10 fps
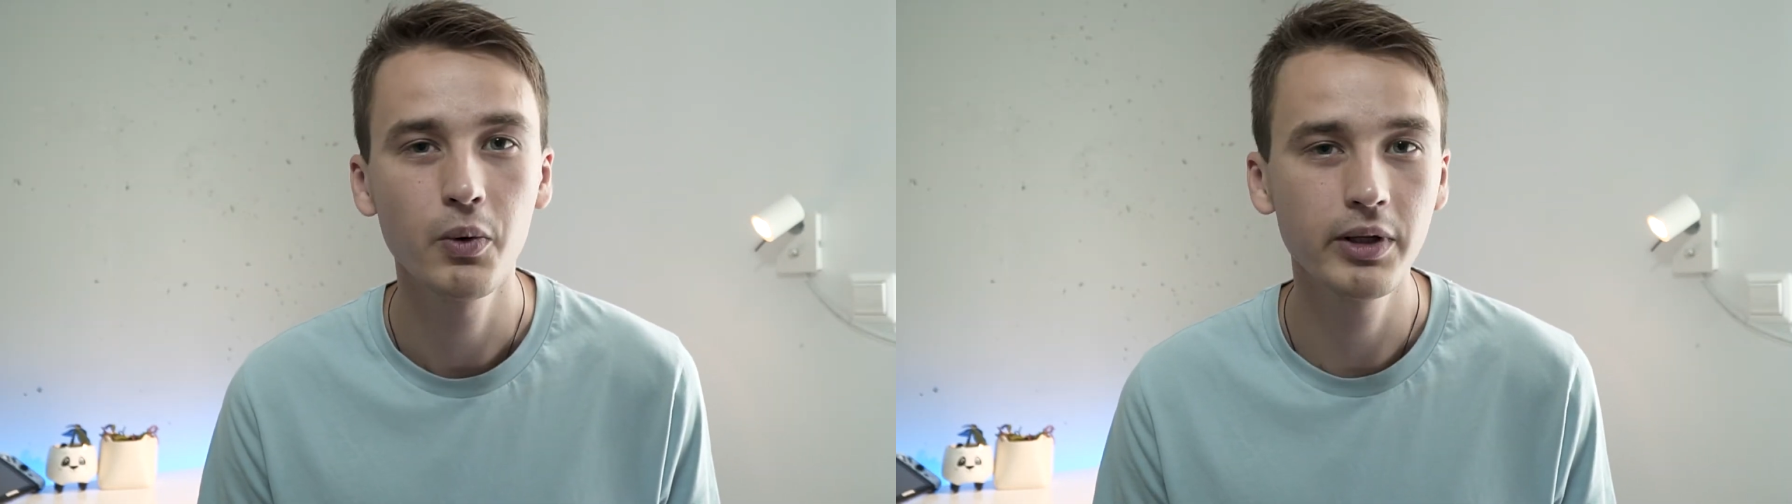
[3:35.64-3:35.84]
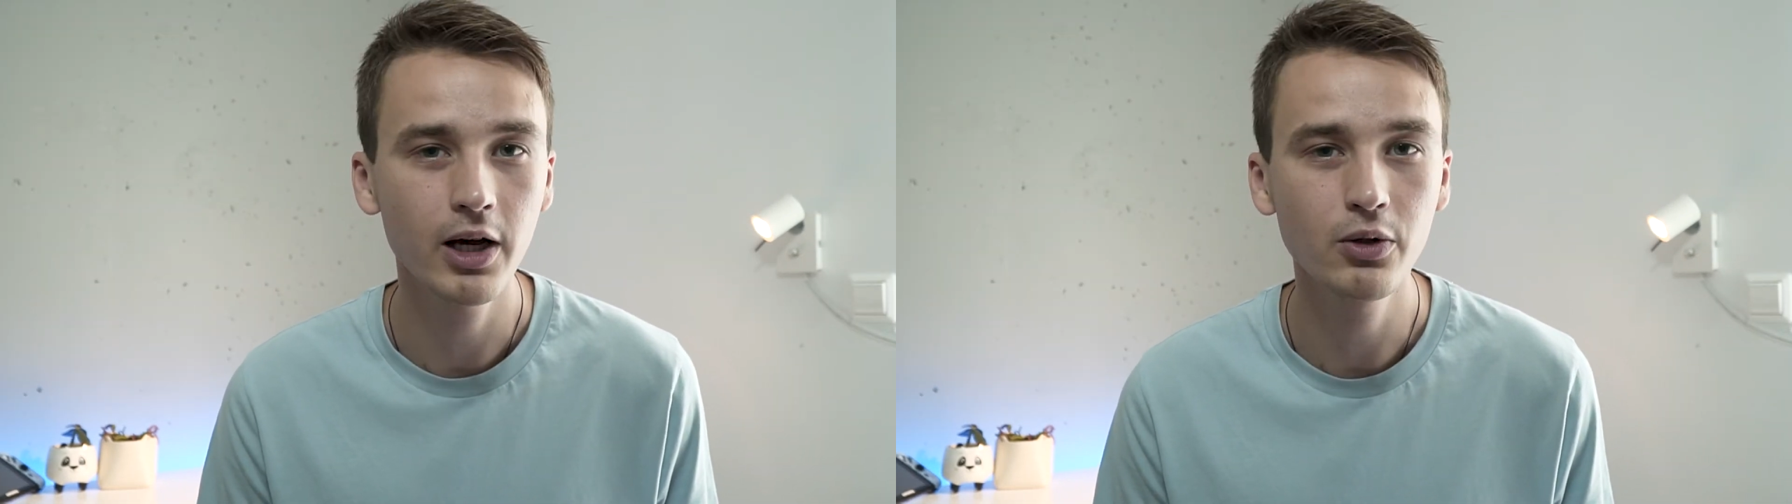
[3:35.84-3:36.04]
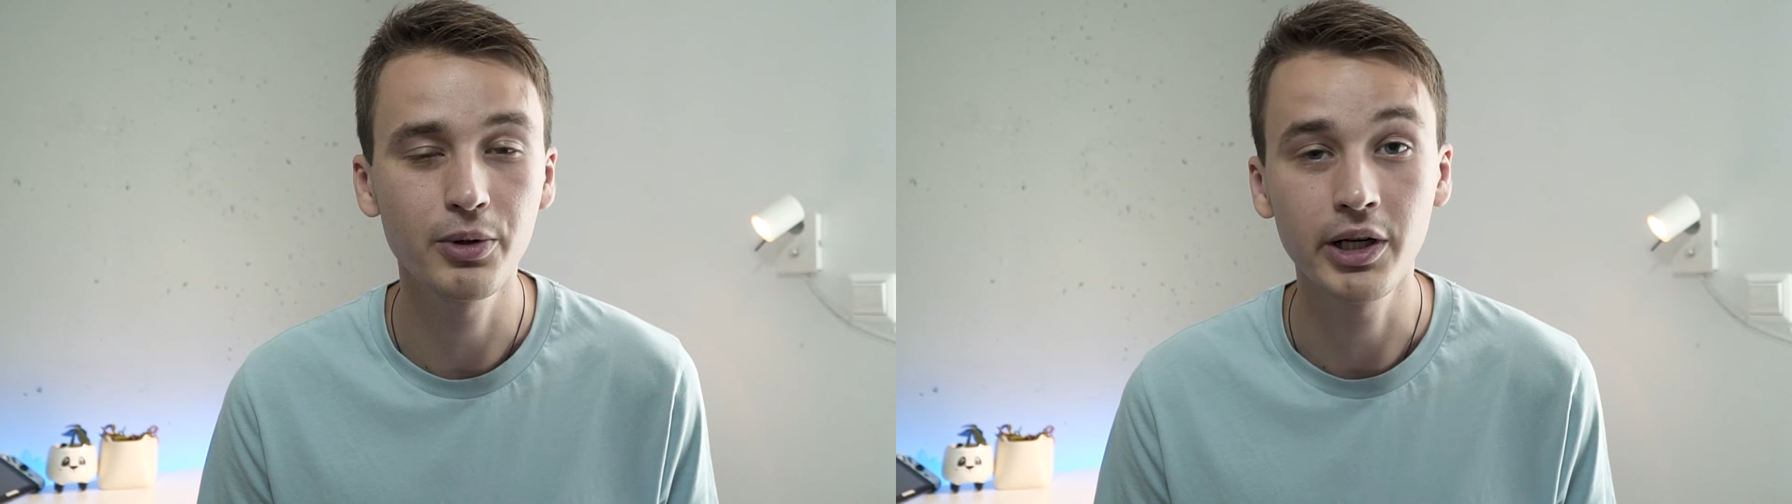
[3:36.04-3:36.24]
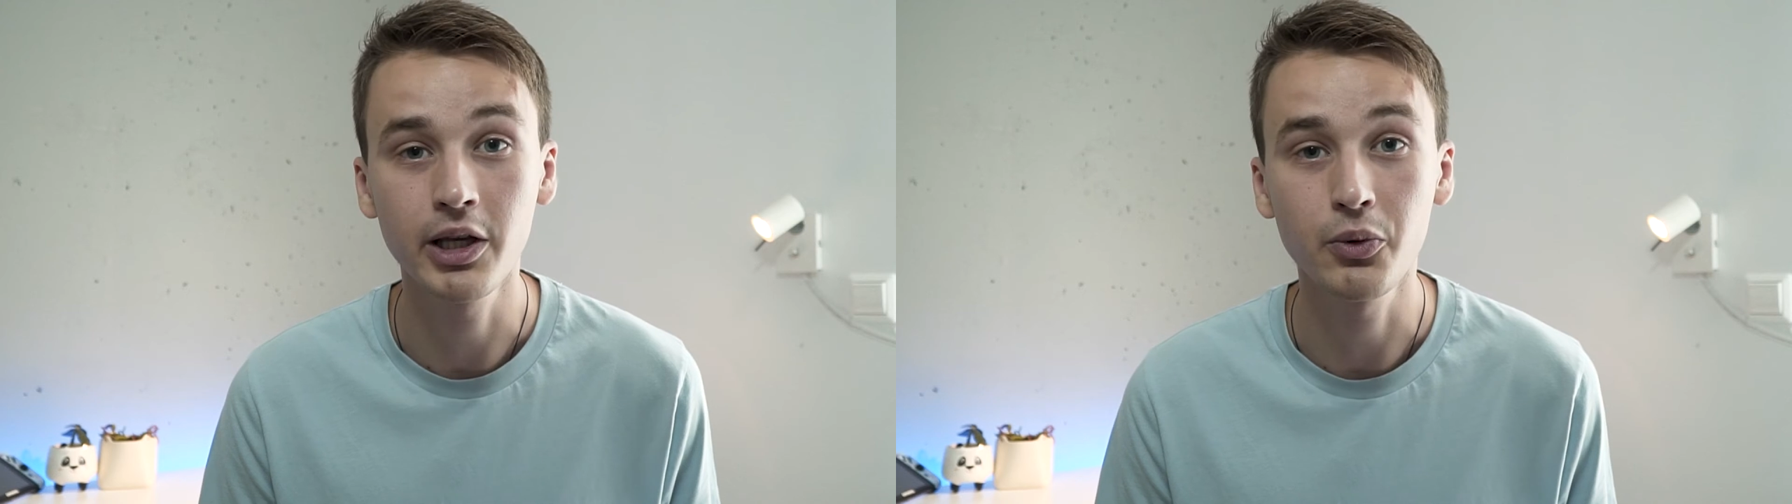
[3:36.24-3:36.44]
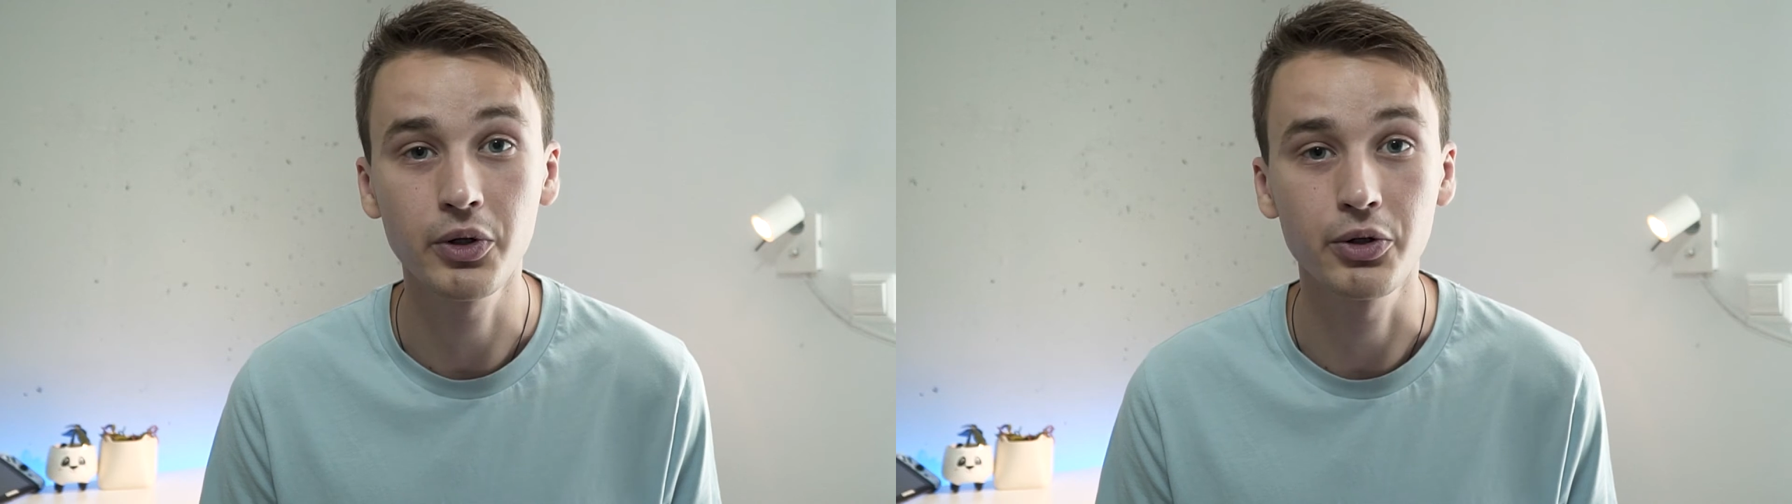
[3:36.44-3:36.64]
without
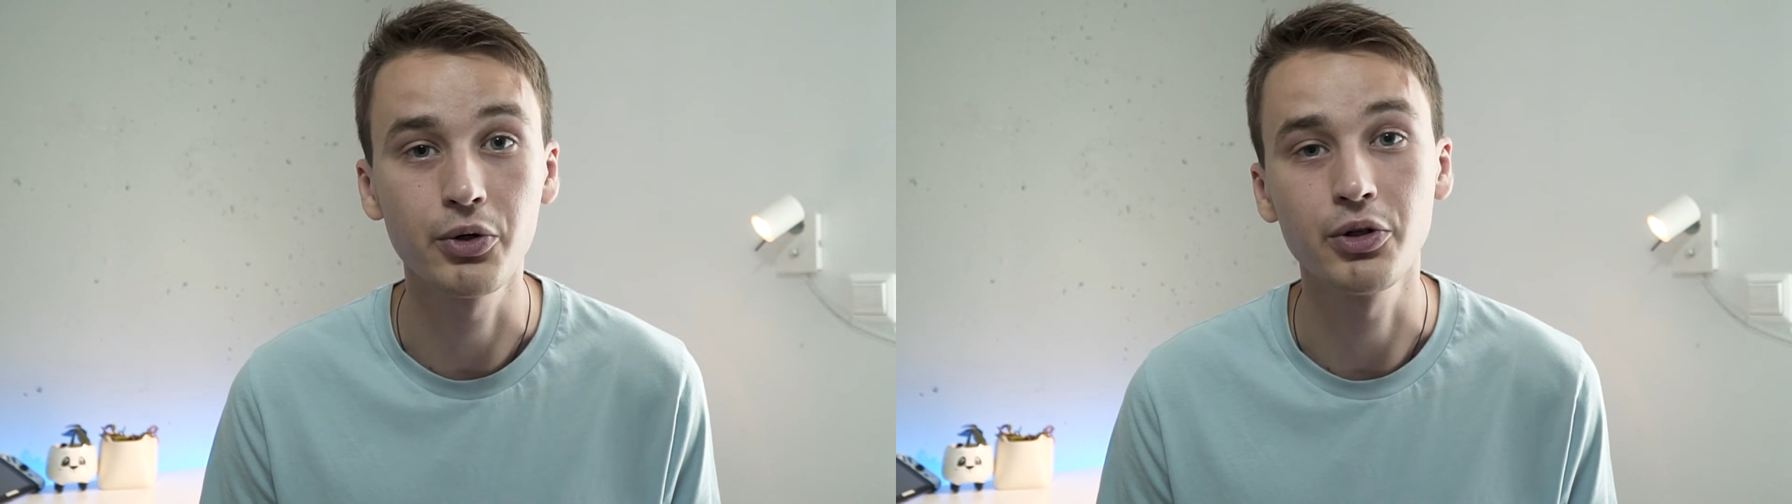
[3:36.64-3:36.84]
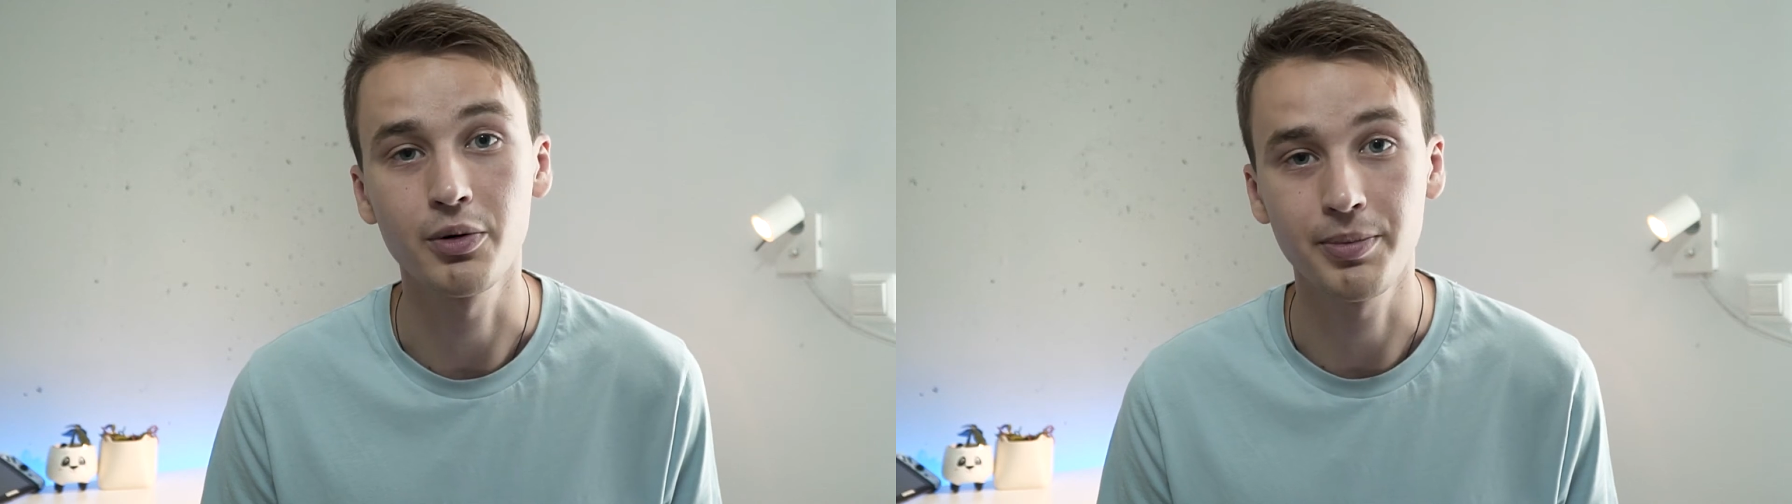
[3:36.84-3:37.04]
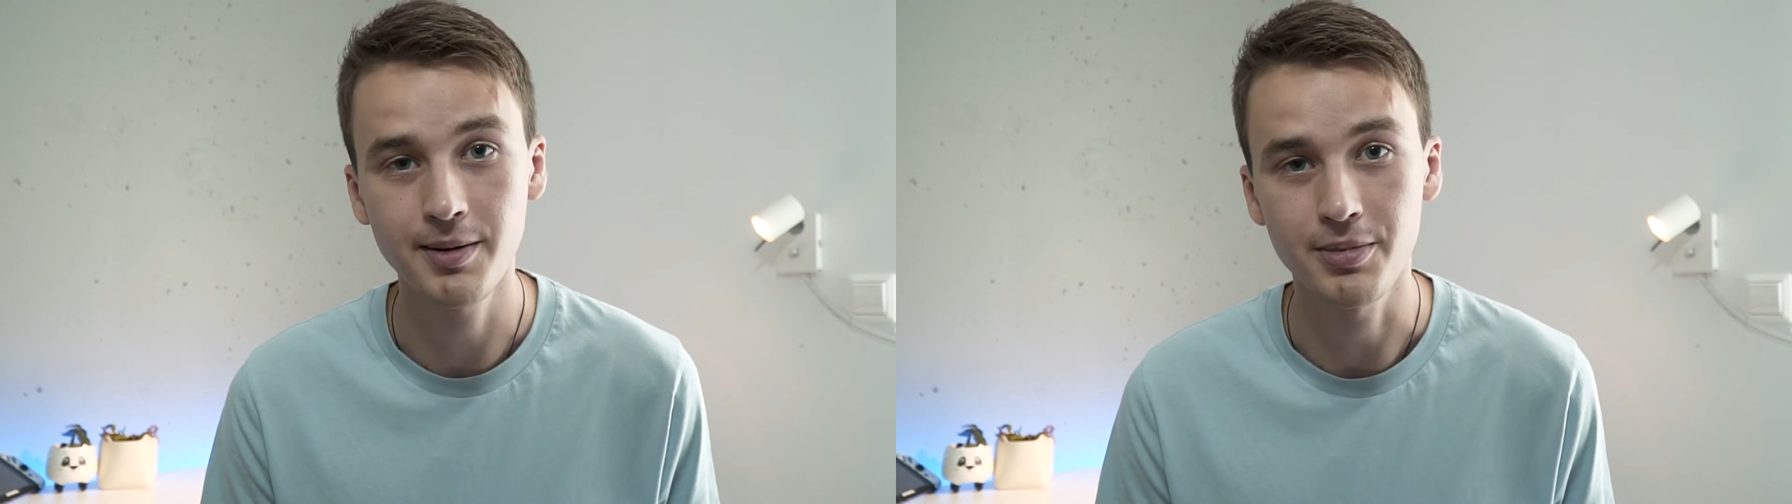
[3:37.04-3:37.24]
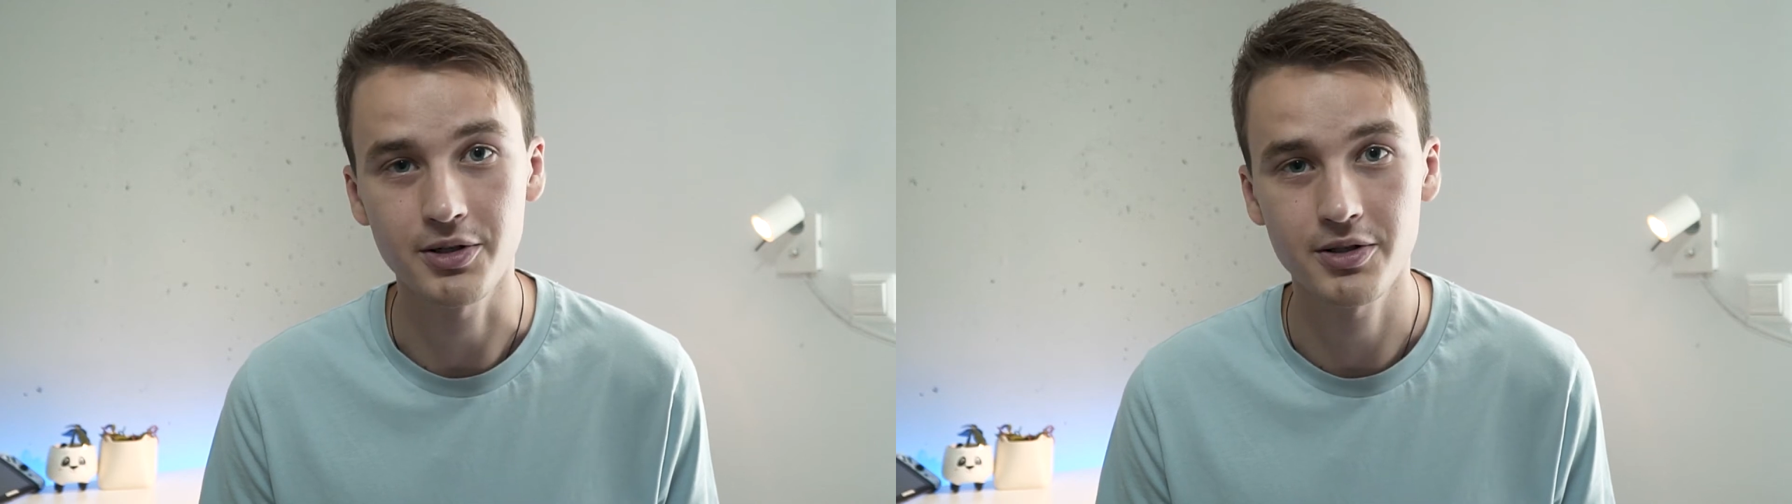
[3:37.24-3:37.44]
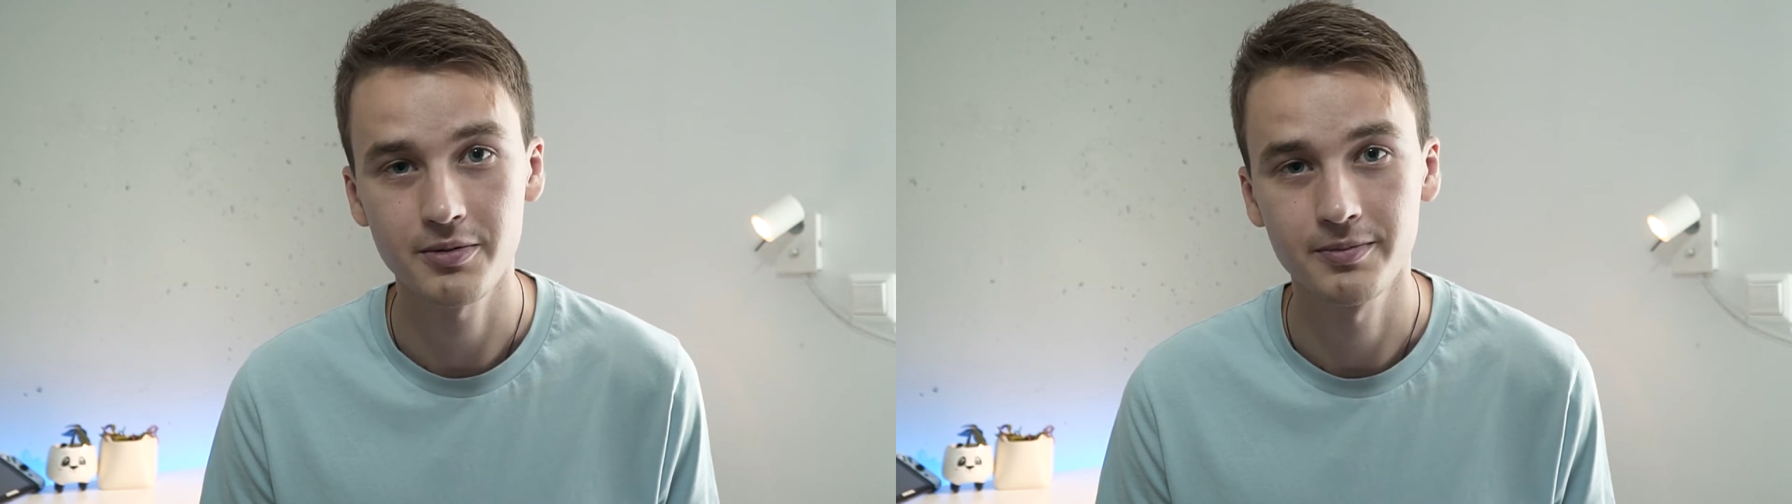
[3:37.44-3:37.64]
bringing with you your
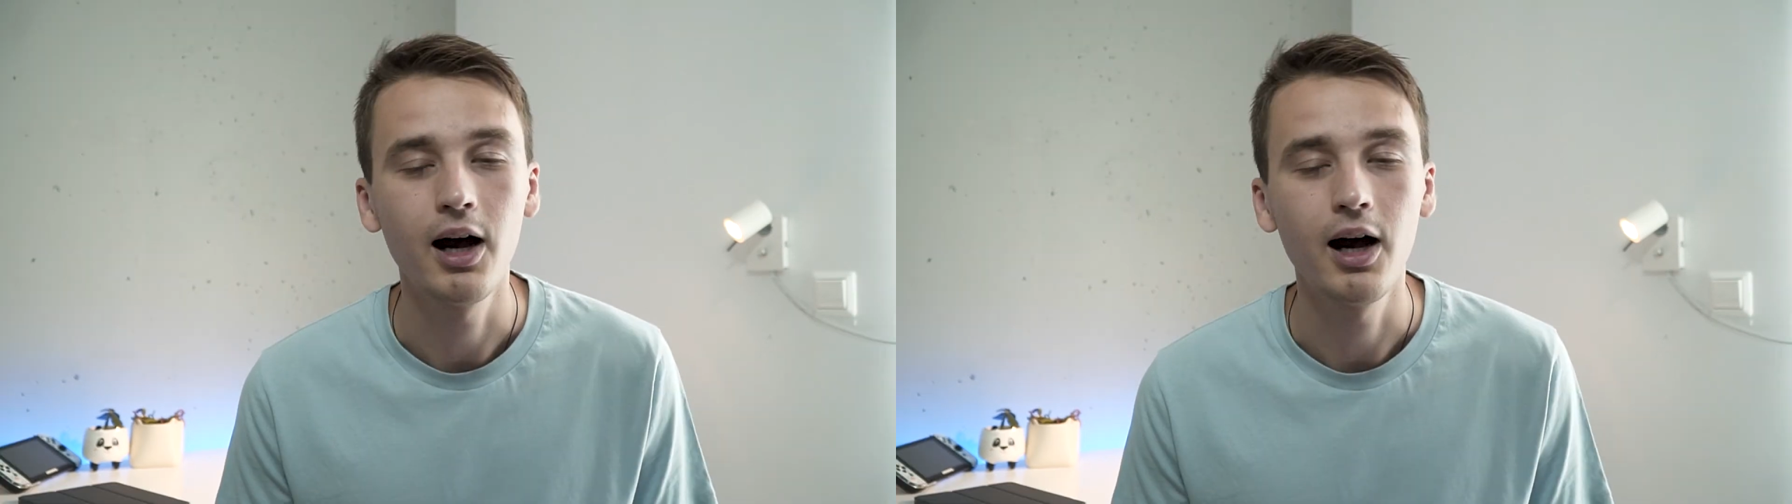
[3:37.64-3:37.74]
papers.